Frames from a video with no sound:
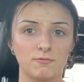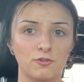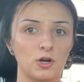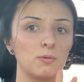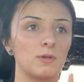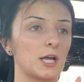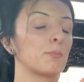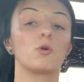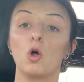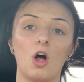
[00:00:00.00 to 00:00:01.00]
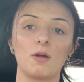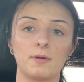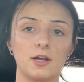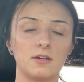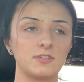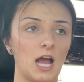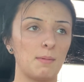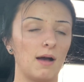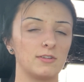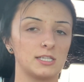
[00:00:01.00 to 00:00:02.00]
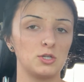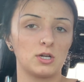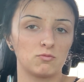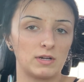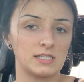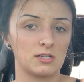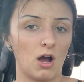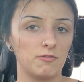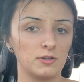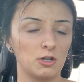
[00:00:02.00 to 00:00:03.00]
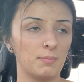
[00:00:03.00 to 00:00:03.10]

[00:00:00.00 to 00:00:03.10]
for a, like a prolonged period of time. Obviously you can rinse it off a little